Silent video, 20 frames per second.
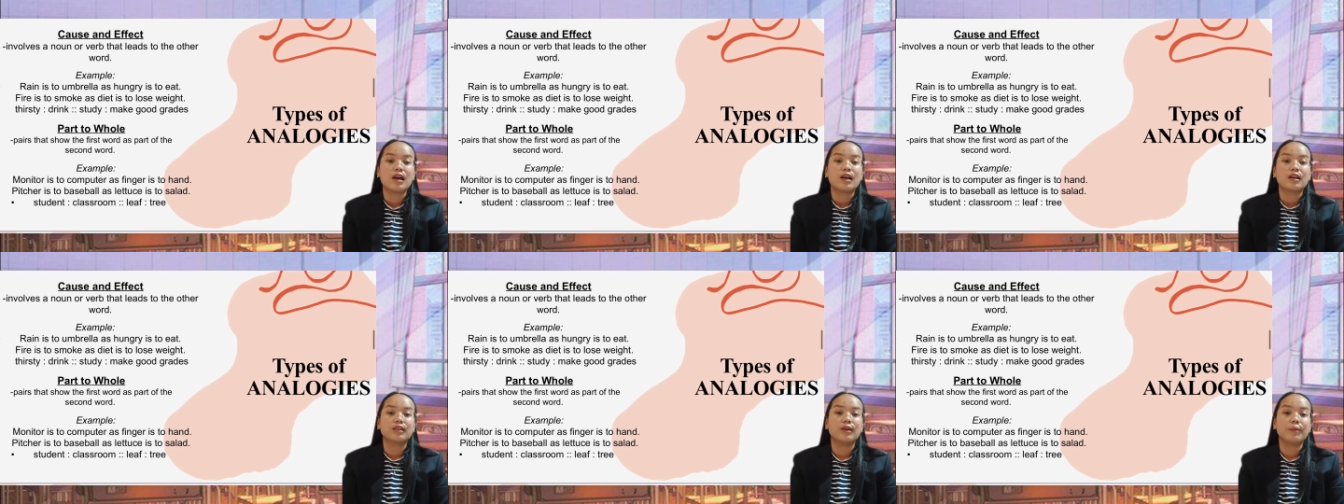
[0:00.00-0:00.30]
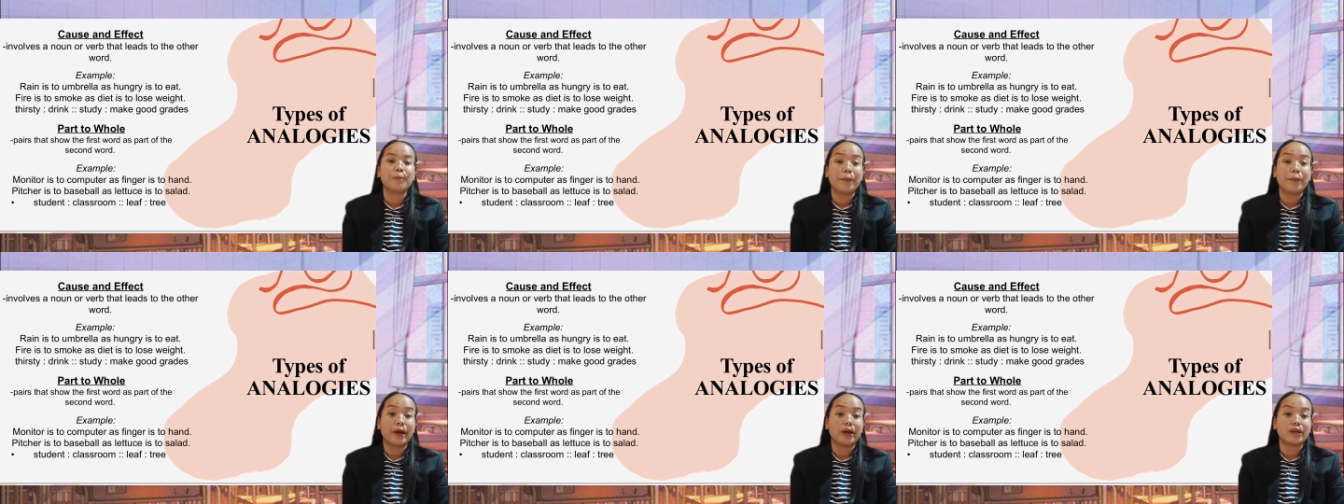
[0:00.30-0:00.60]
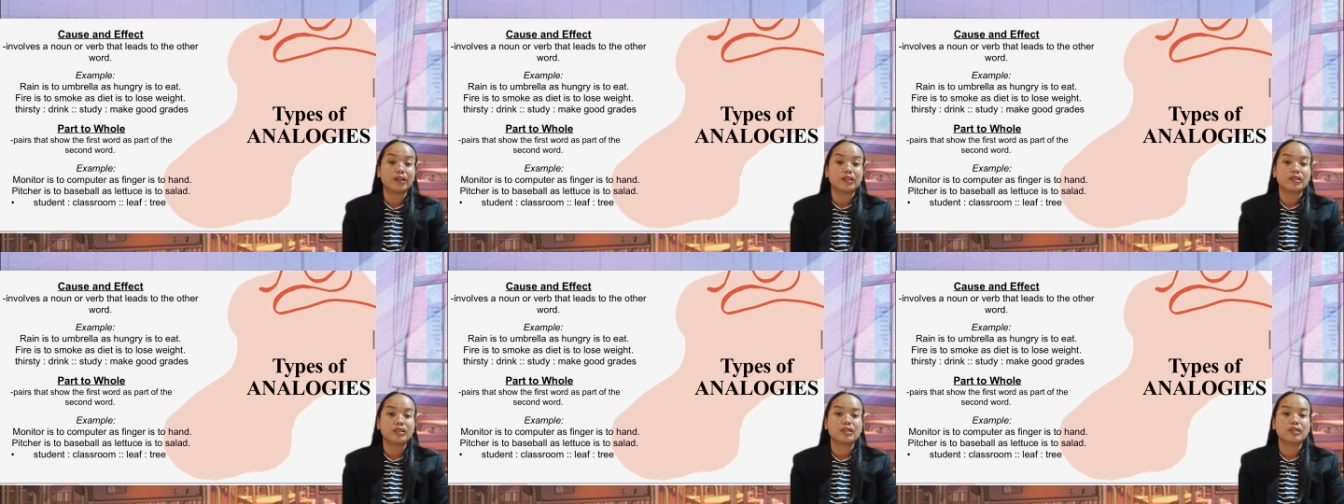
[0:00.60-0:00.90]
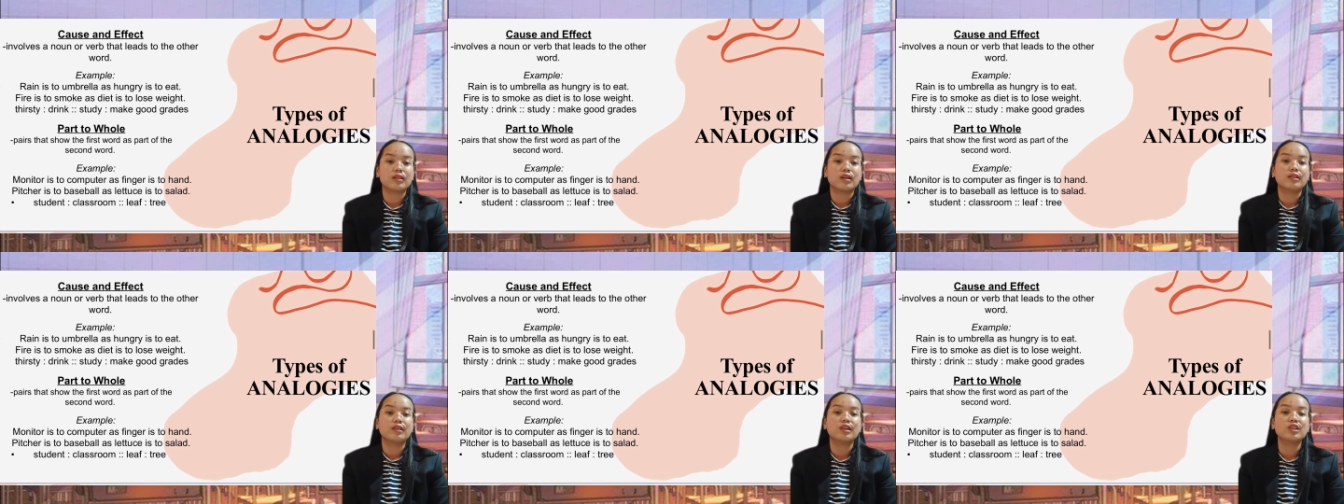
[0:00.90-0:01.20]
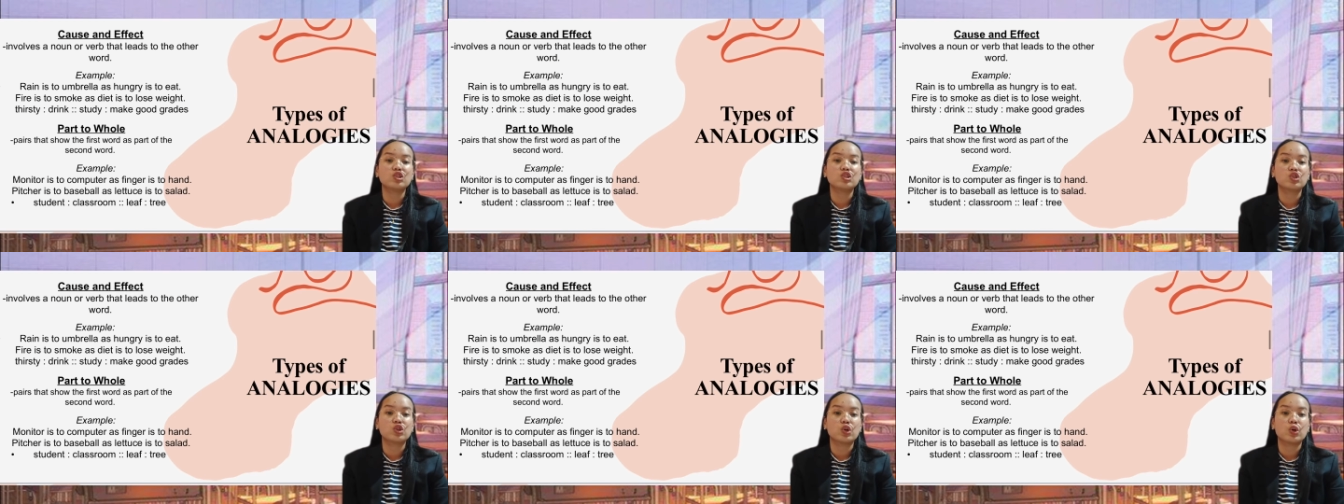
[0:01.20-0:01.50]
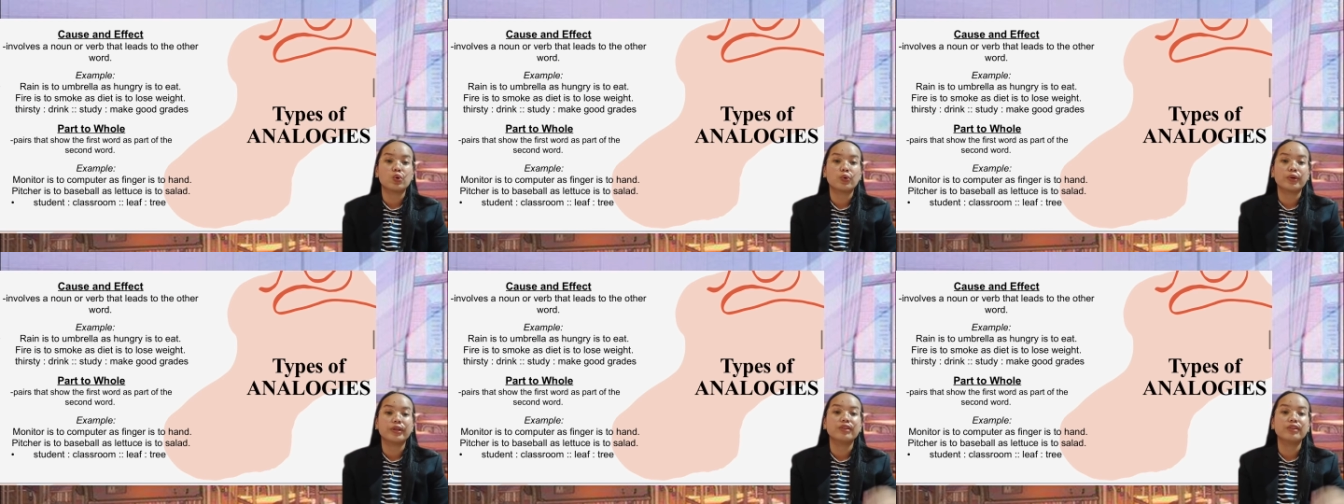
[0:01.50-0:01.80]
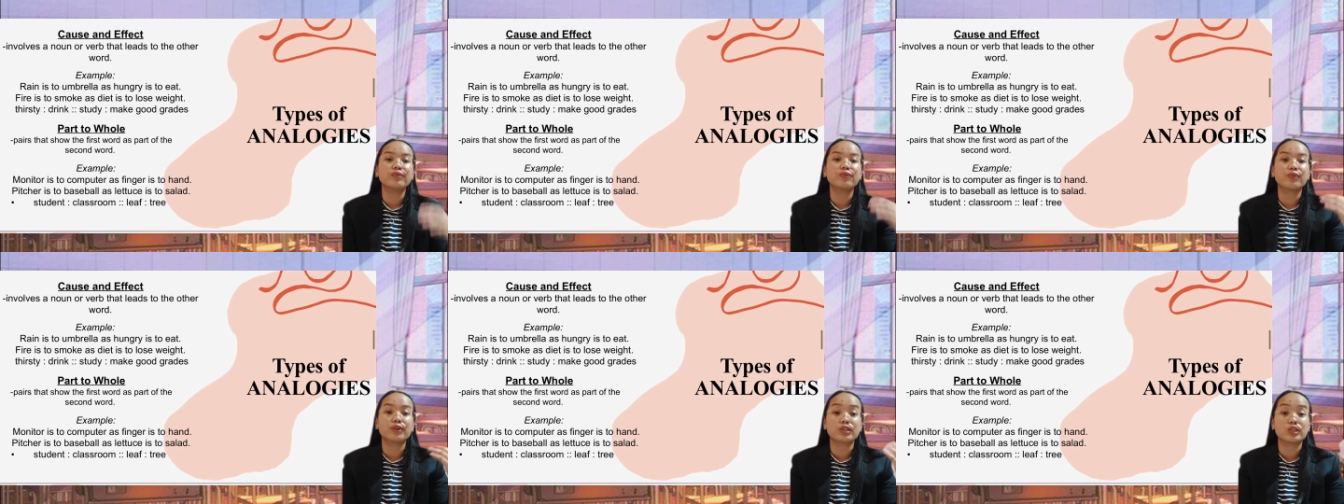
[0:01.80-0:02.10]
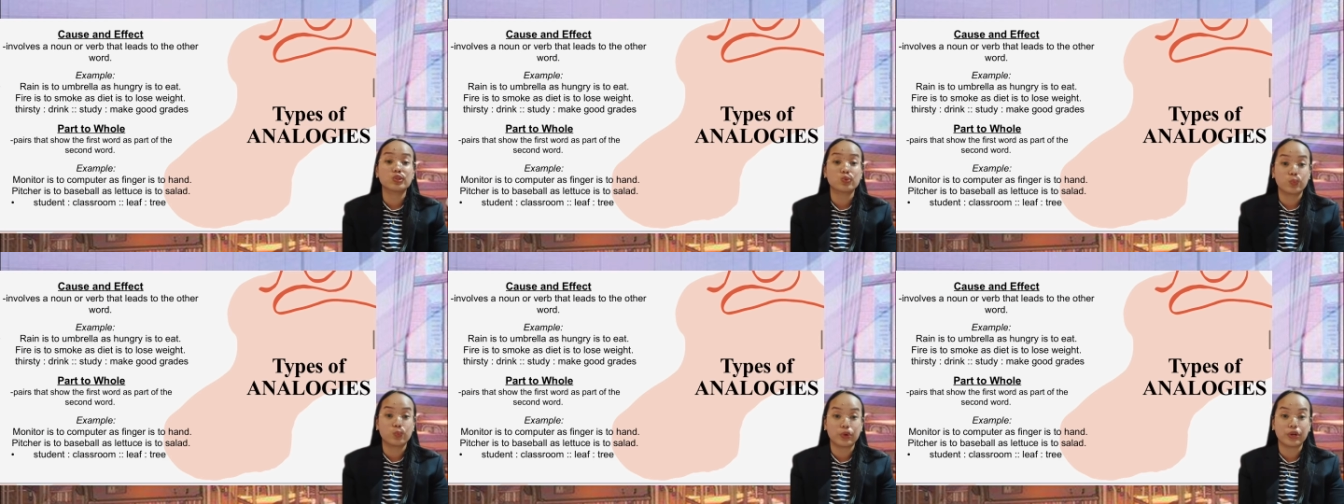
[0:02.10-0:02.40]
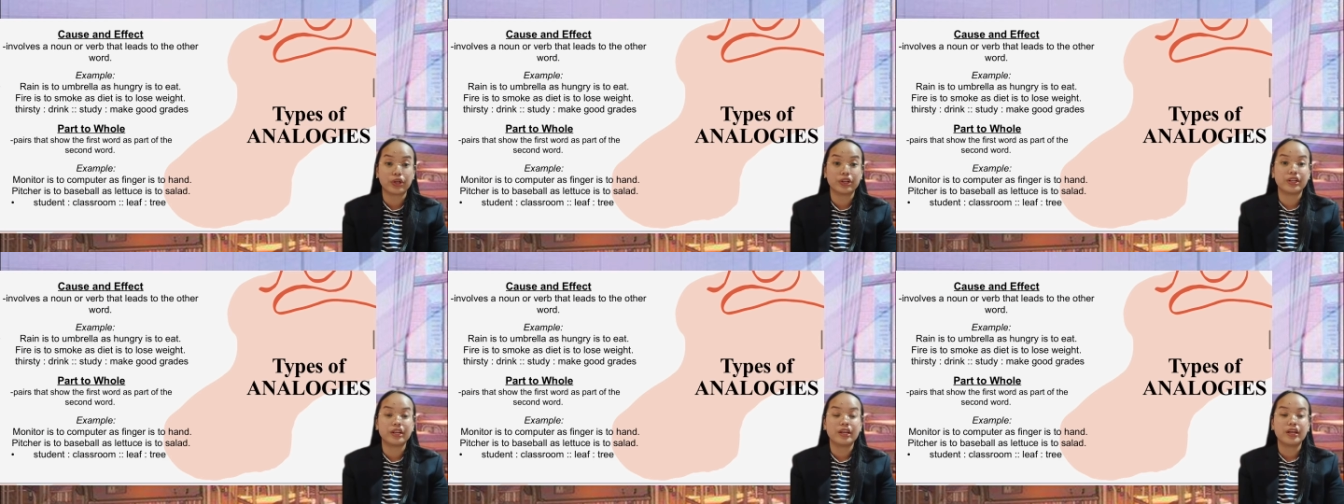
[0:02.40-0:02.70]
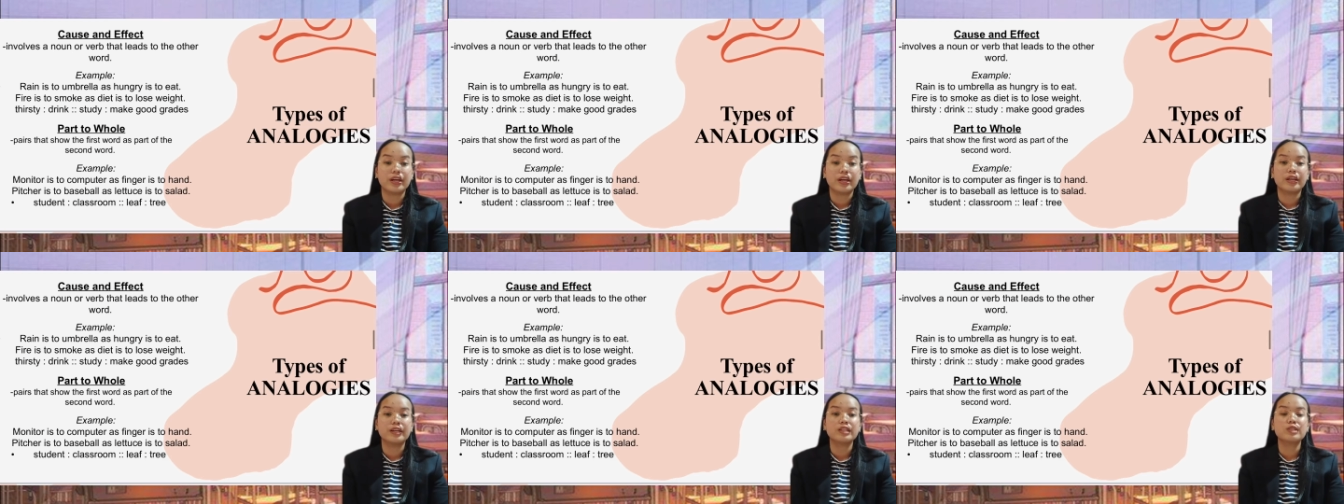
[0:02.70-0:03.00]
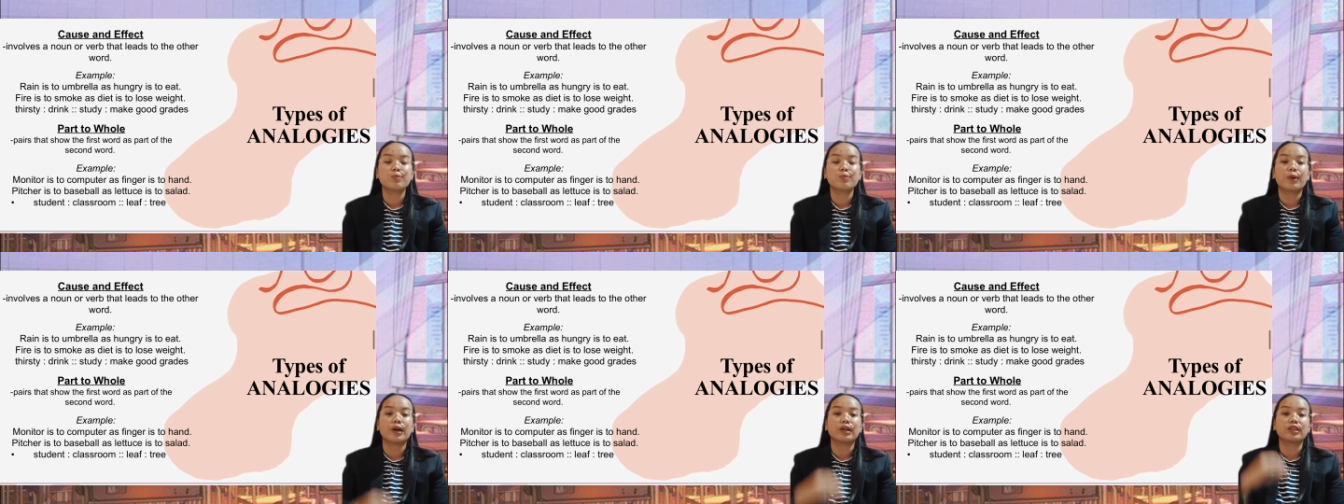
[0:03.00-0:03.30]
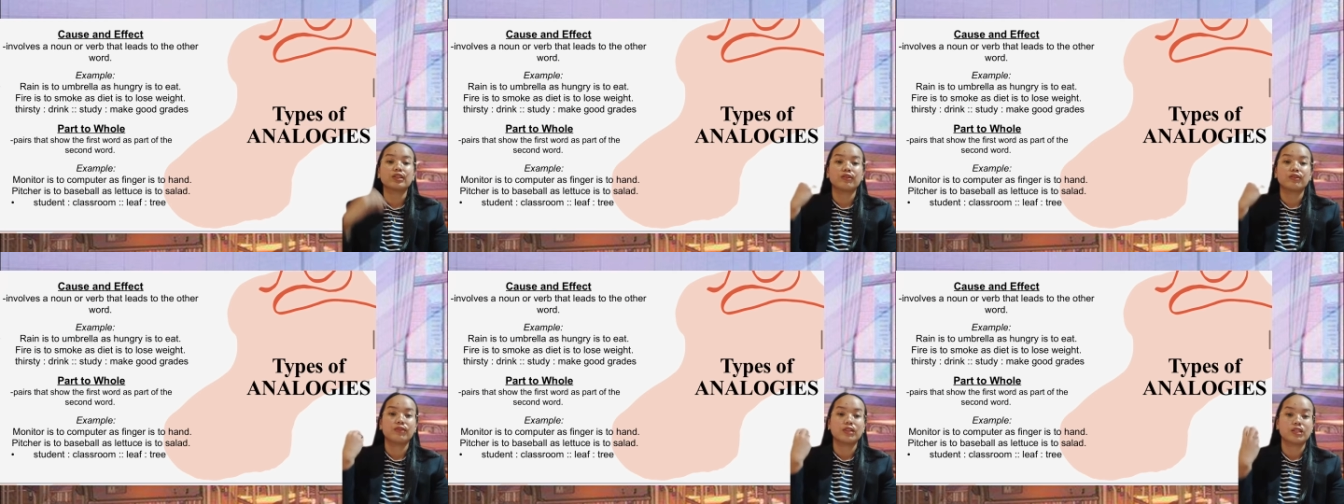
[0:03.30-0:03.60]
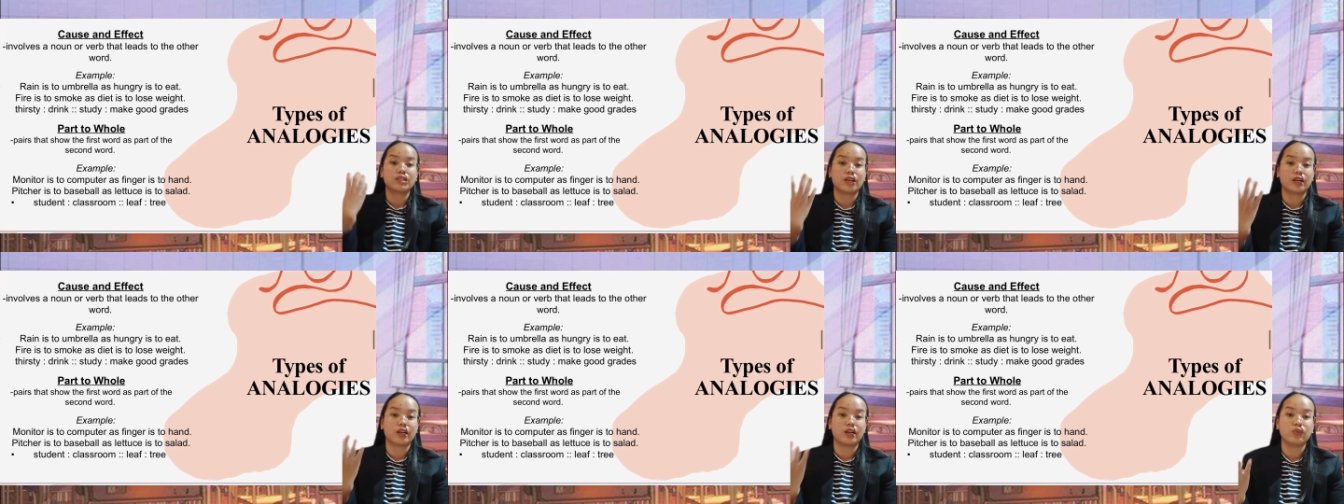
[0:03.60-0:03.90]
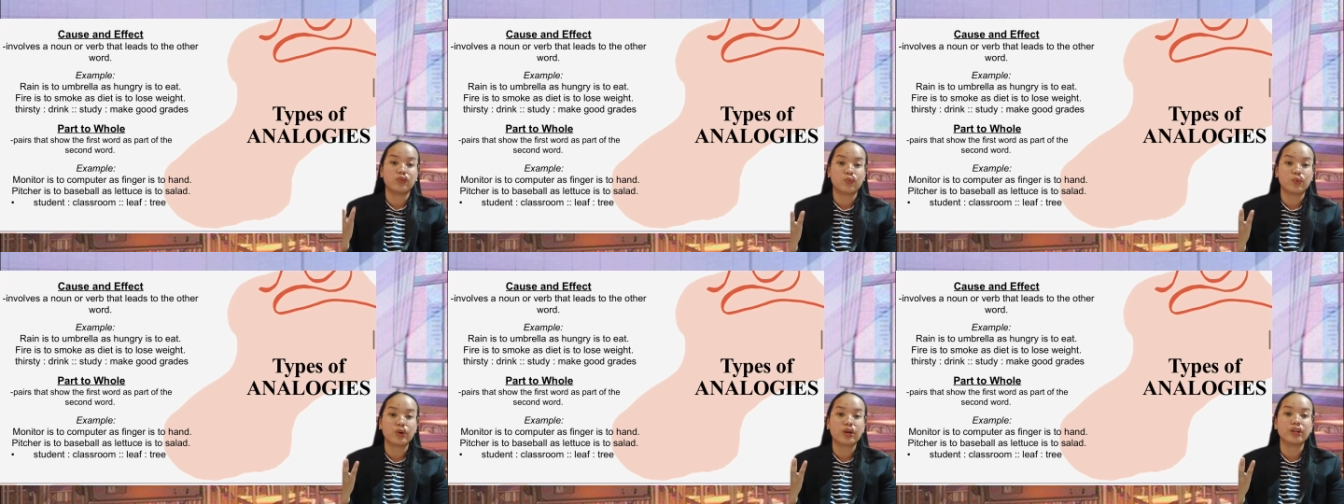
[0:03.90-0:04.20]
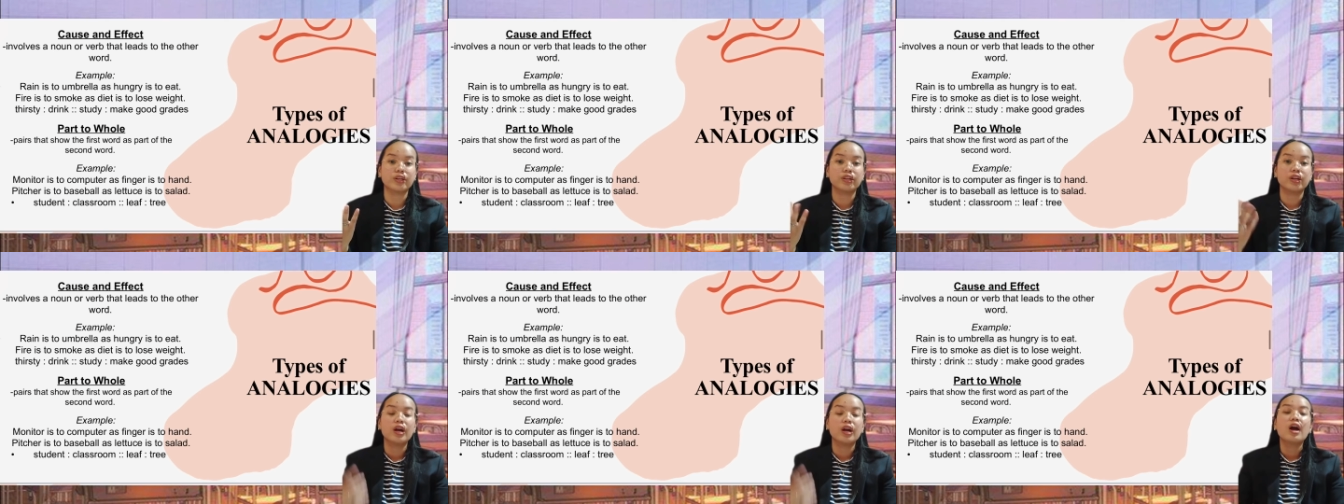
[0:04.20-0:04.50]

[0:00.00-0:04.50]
the pairs that show in the first word is part of the second word.